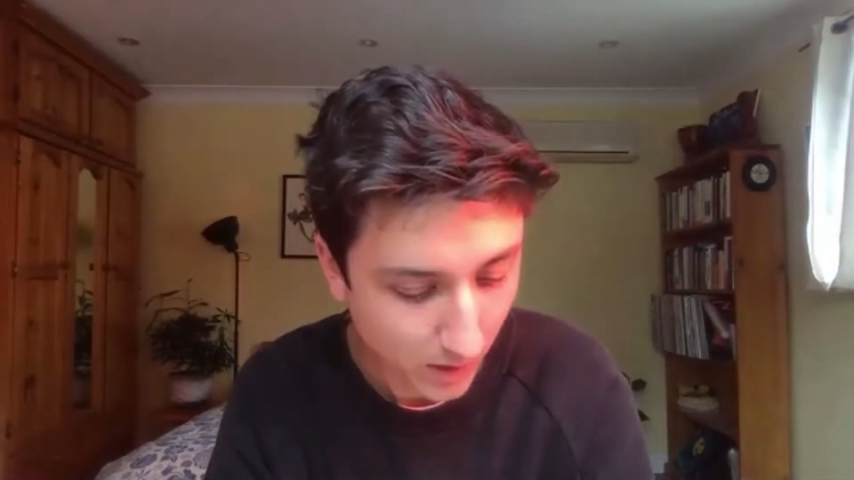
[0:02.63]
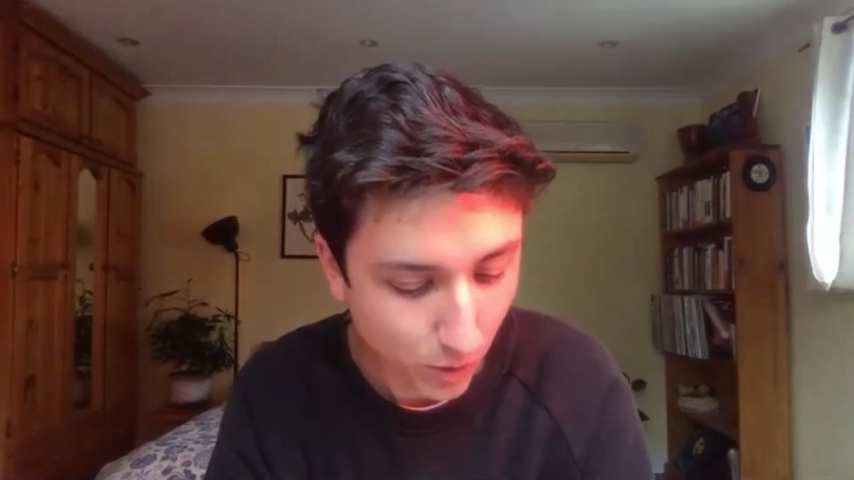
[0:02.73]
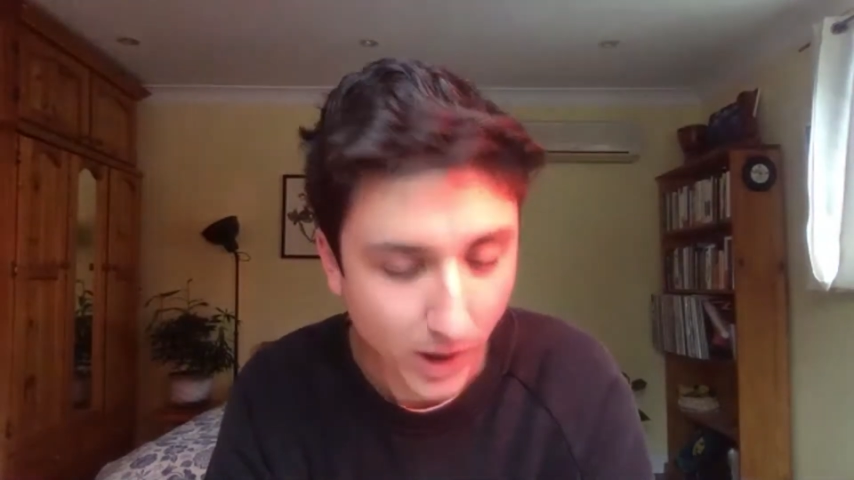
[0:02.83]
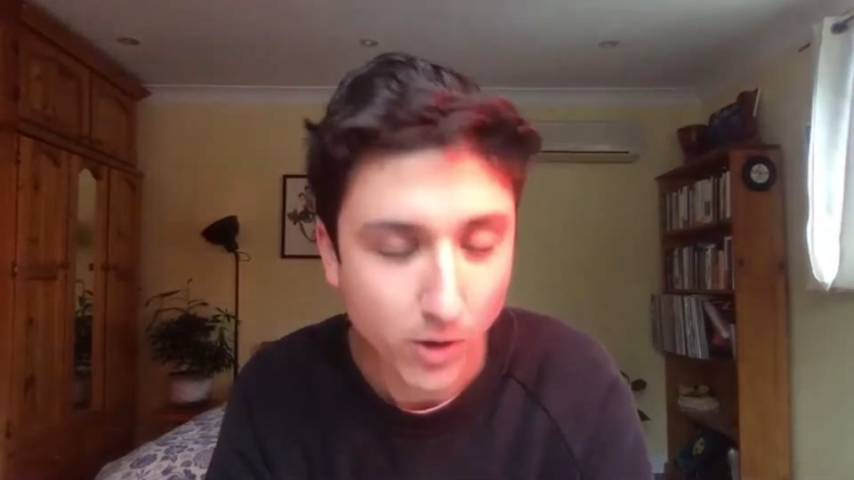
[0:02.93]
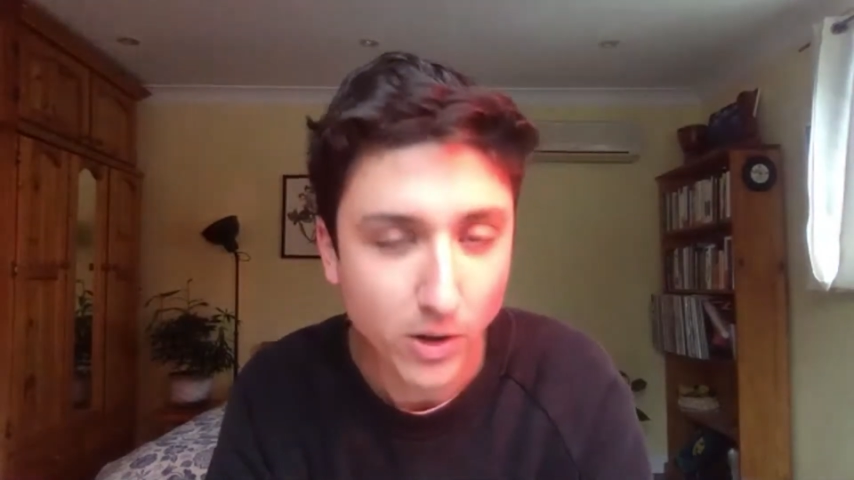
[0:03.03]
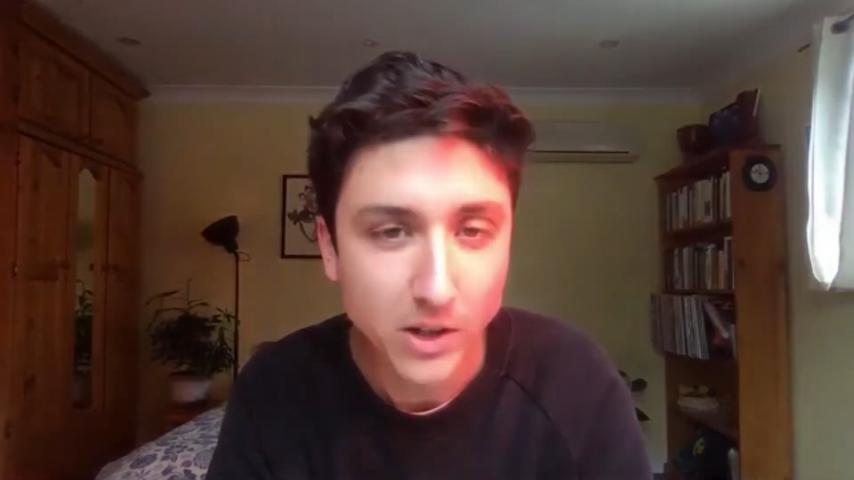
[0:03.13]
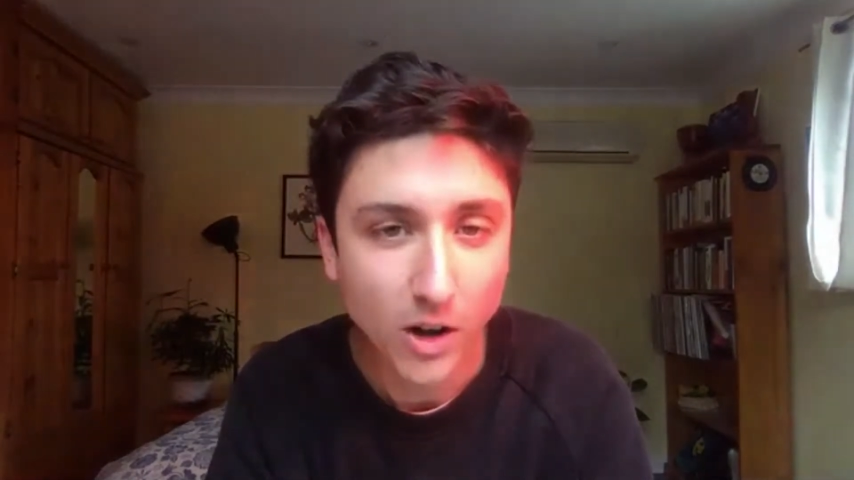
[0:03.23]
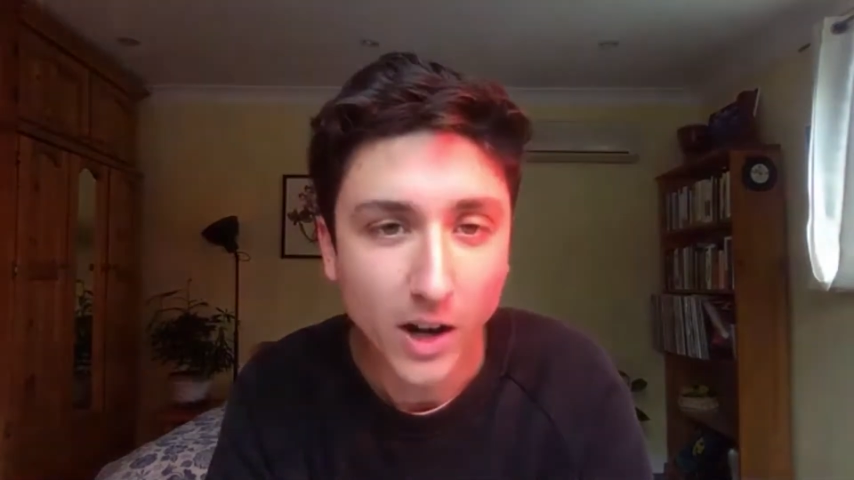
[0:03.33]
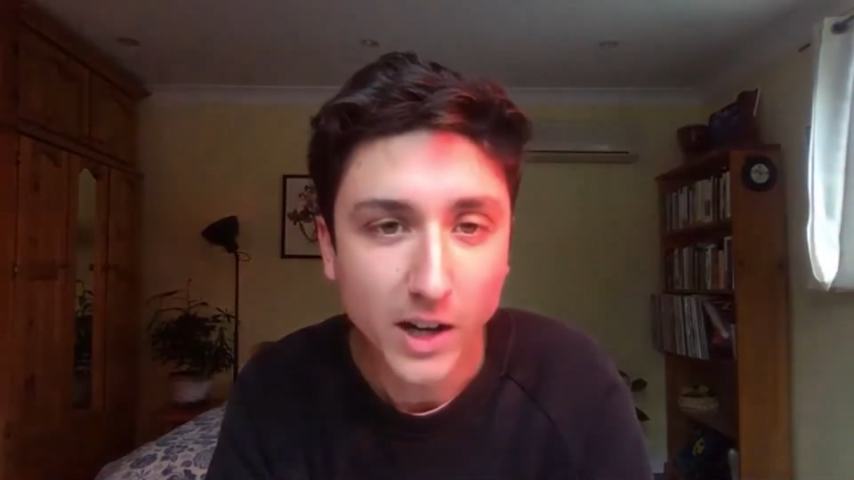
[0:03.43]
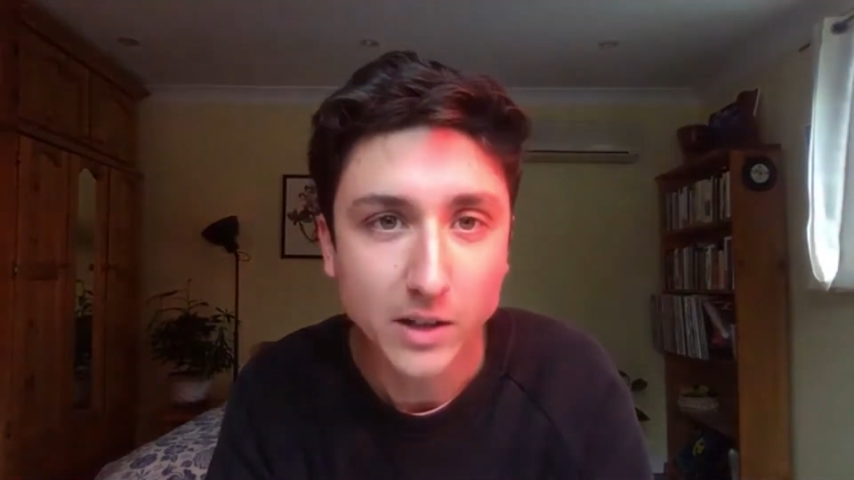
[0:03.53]
Gregory
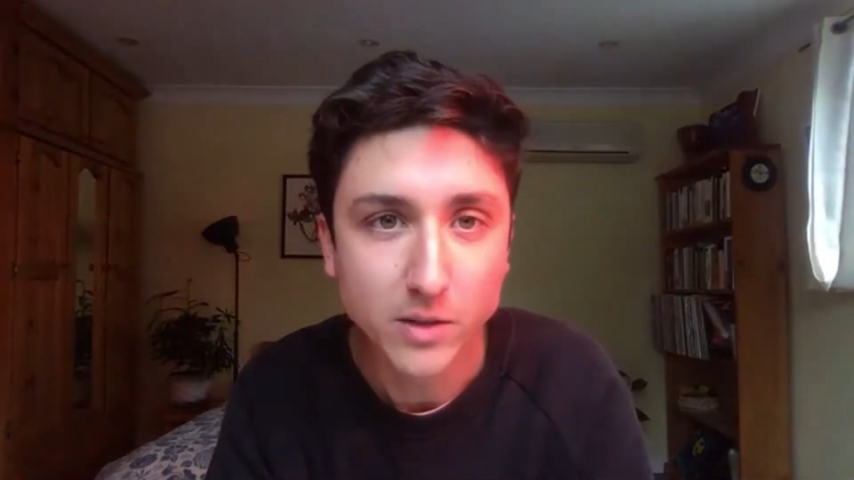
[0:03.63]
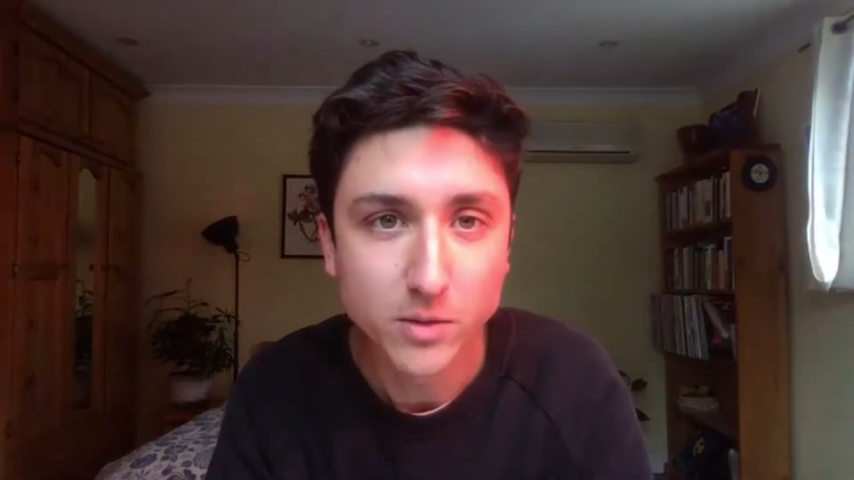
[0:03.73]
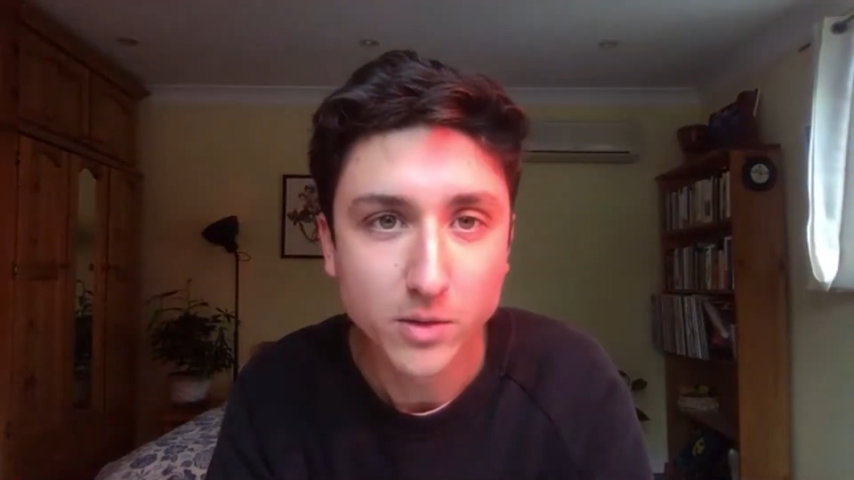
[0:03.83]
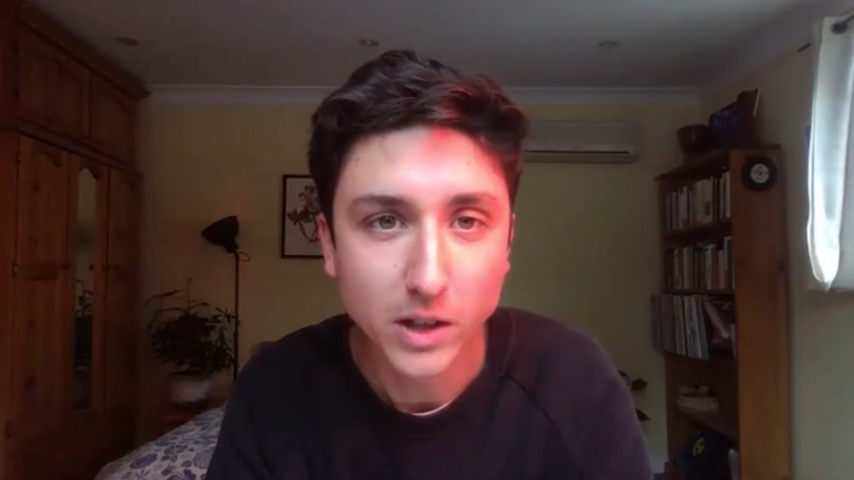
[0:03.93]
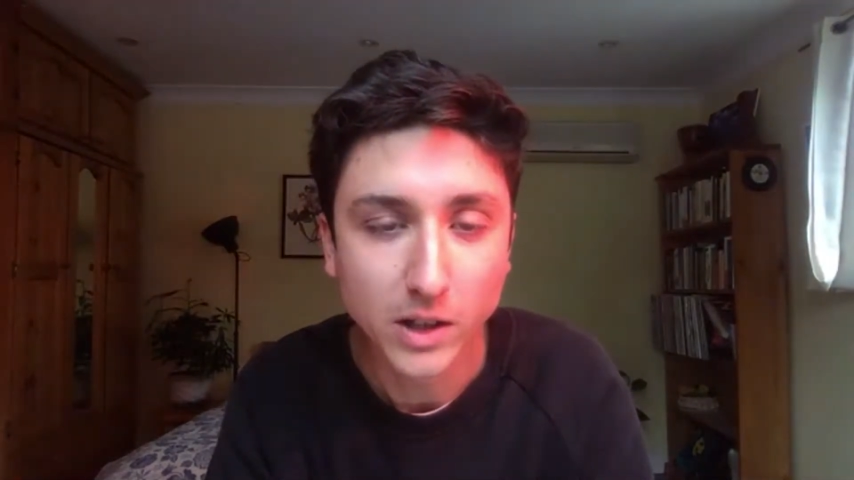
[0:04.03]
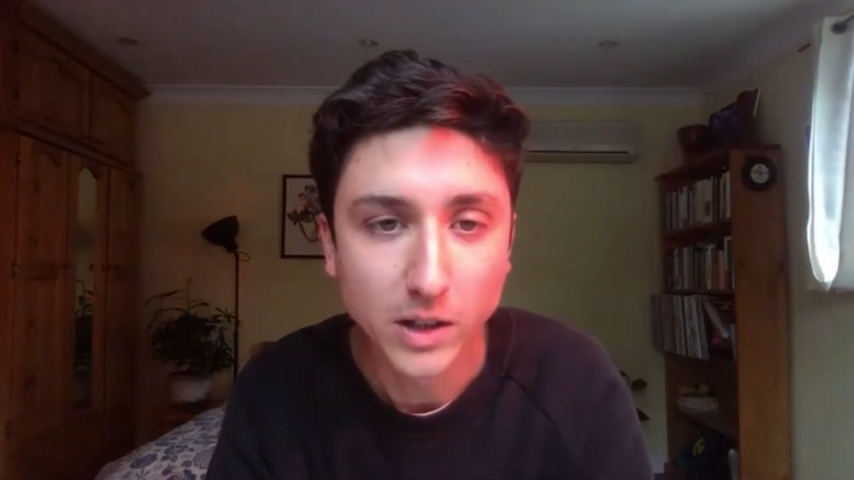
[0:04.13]
Nigh uh,